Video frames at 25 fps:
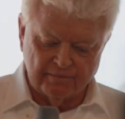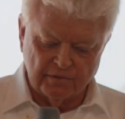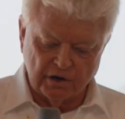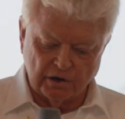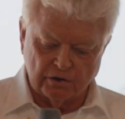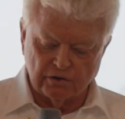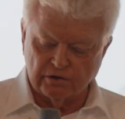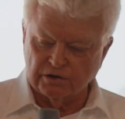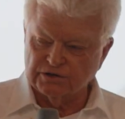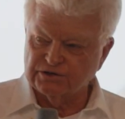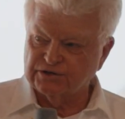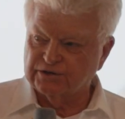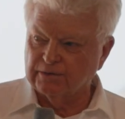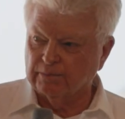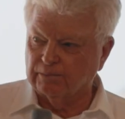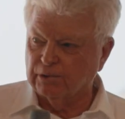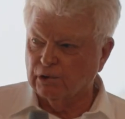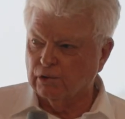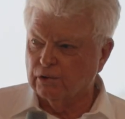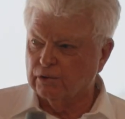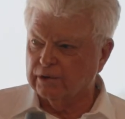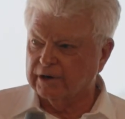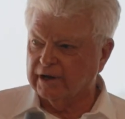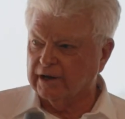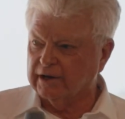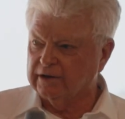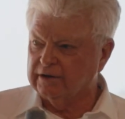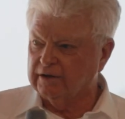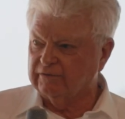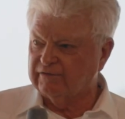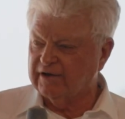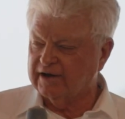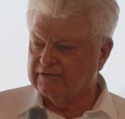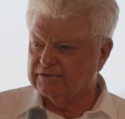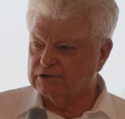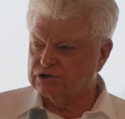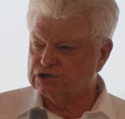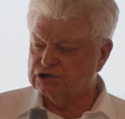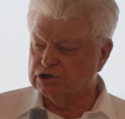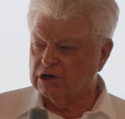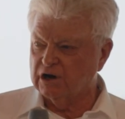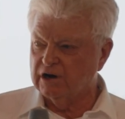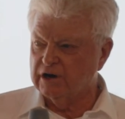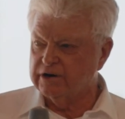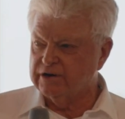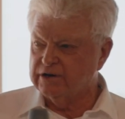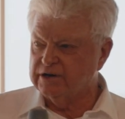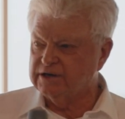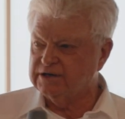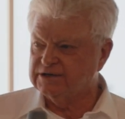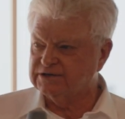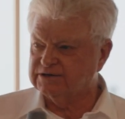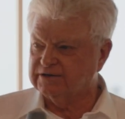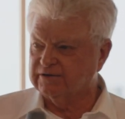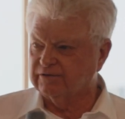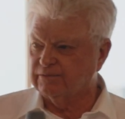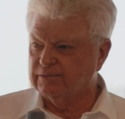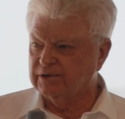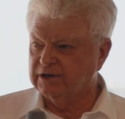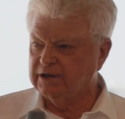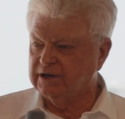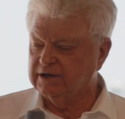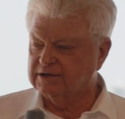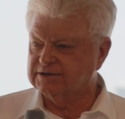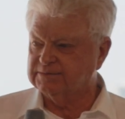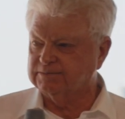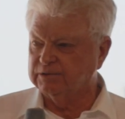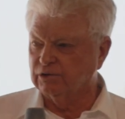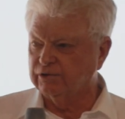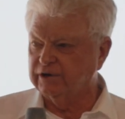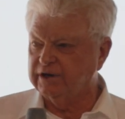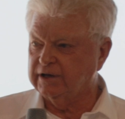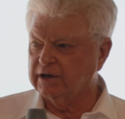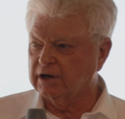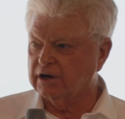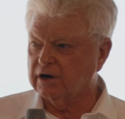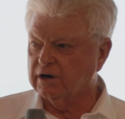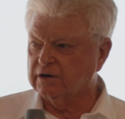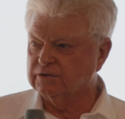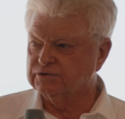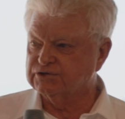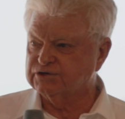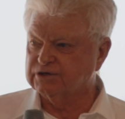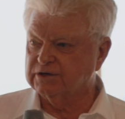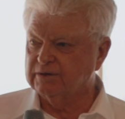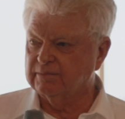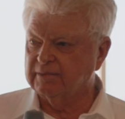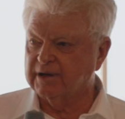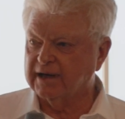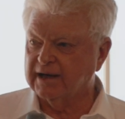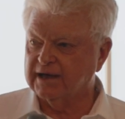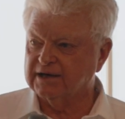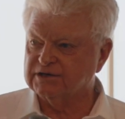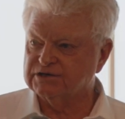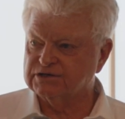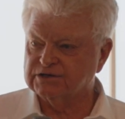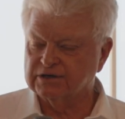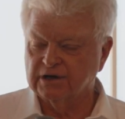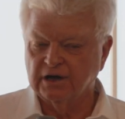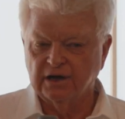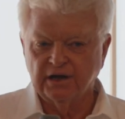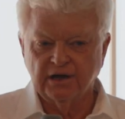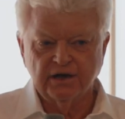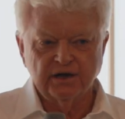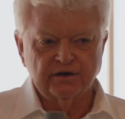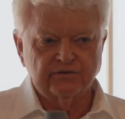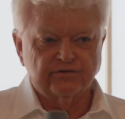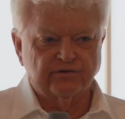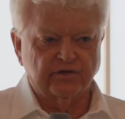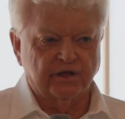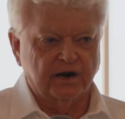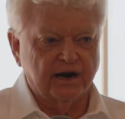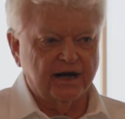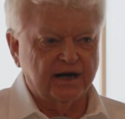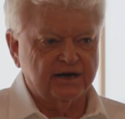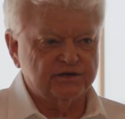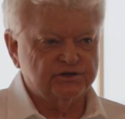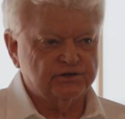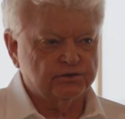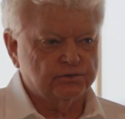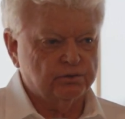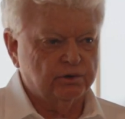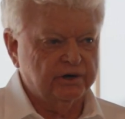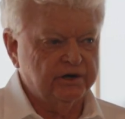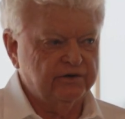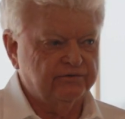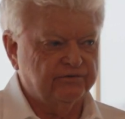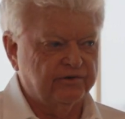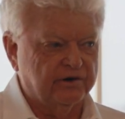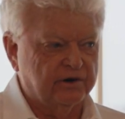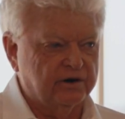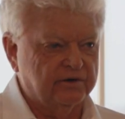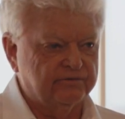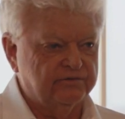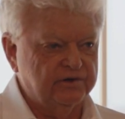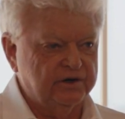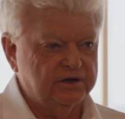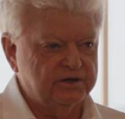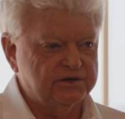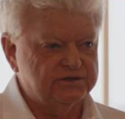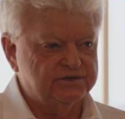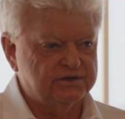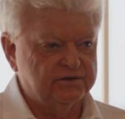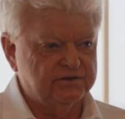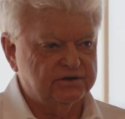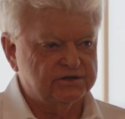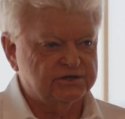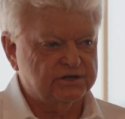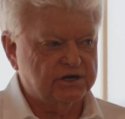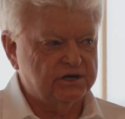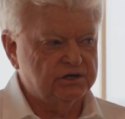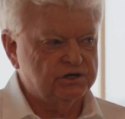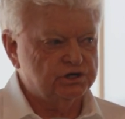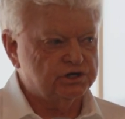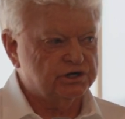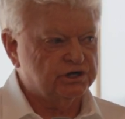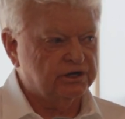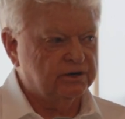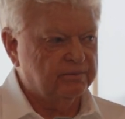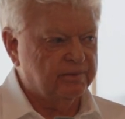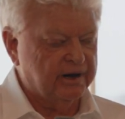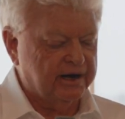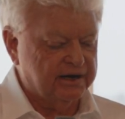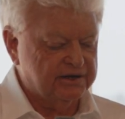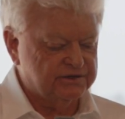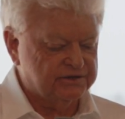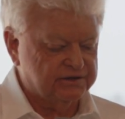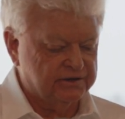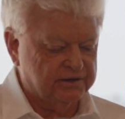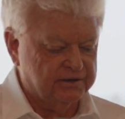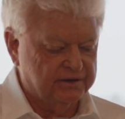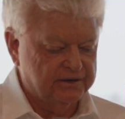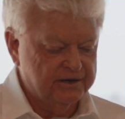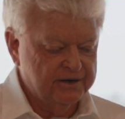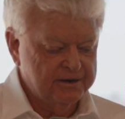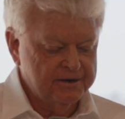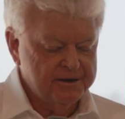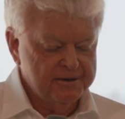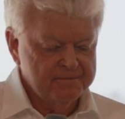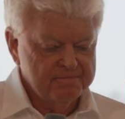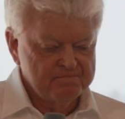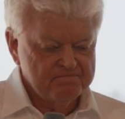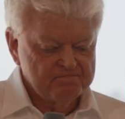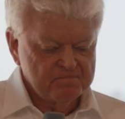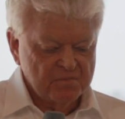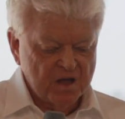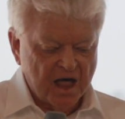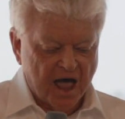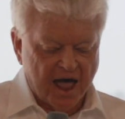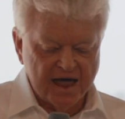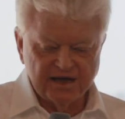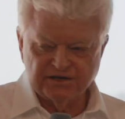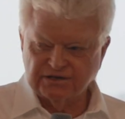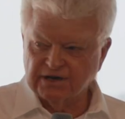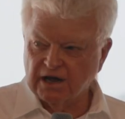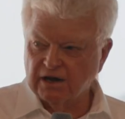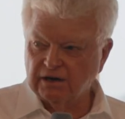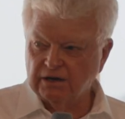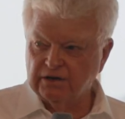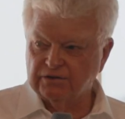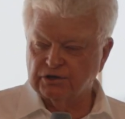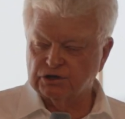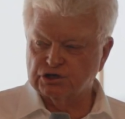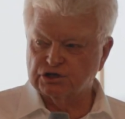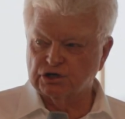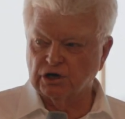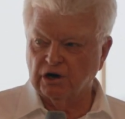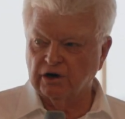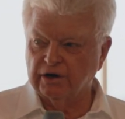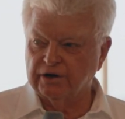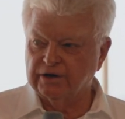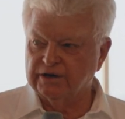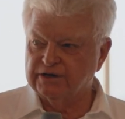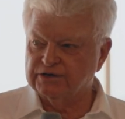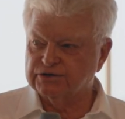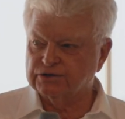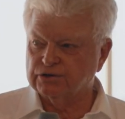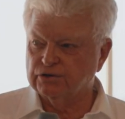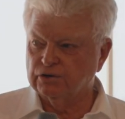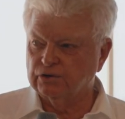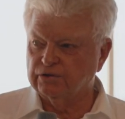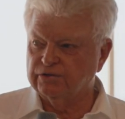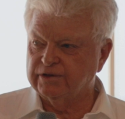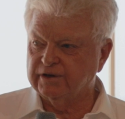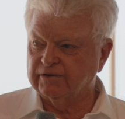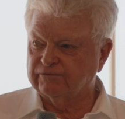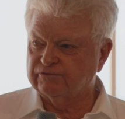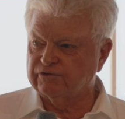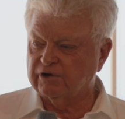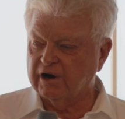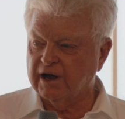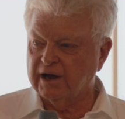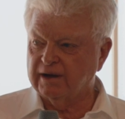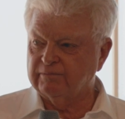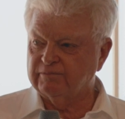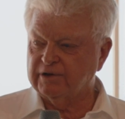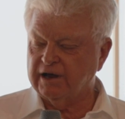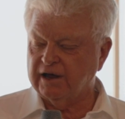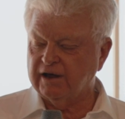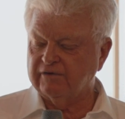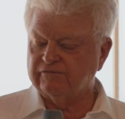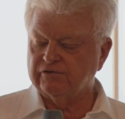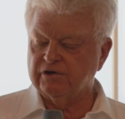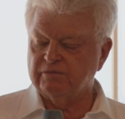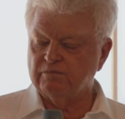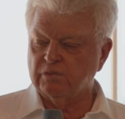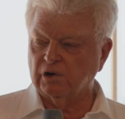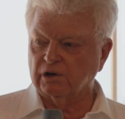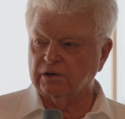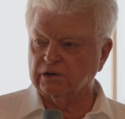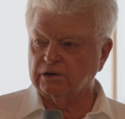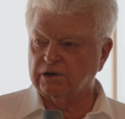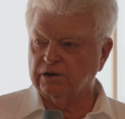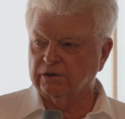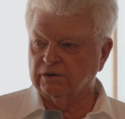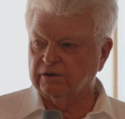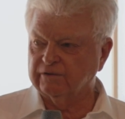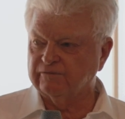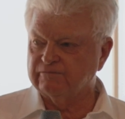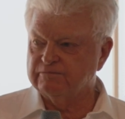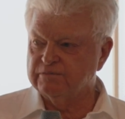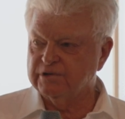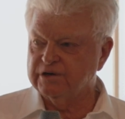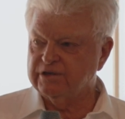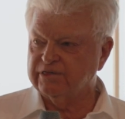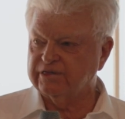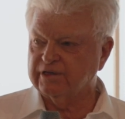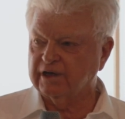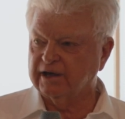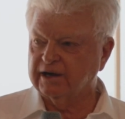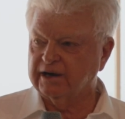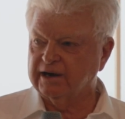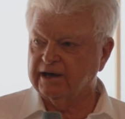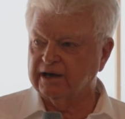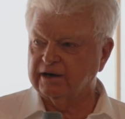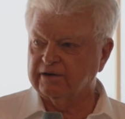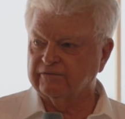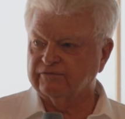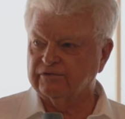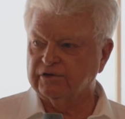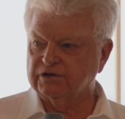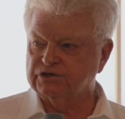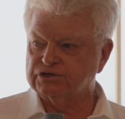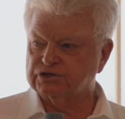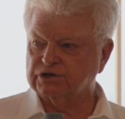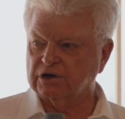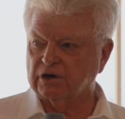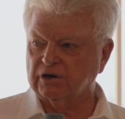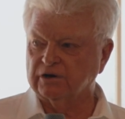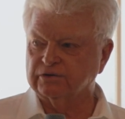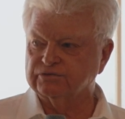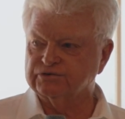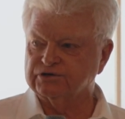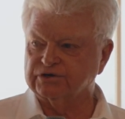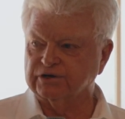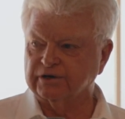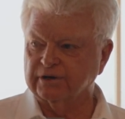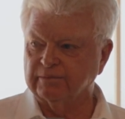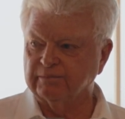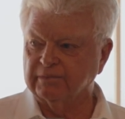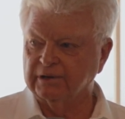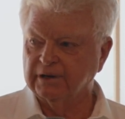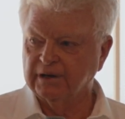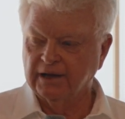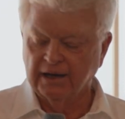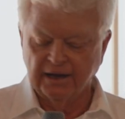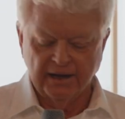across the border, you've had the Chinese that have been exploiting coal seam gas for the last 25 years in this Kinshi Basin. As only the Chinese could, they've drained every molecule of methane out of each coal seam.